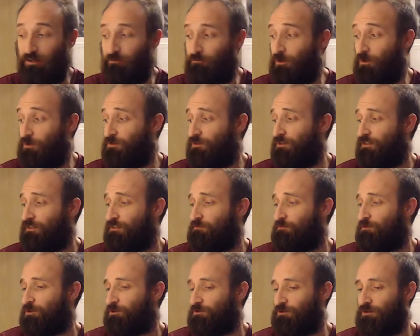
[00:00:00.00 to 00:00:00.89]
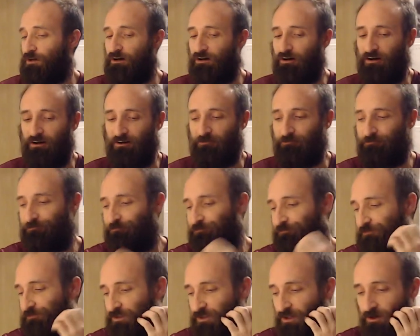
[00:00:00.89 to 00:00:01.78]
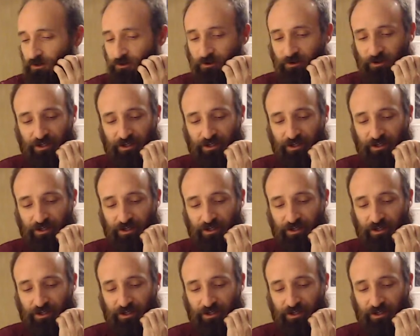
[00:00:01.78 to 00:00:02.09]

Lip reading: Most of these books are. So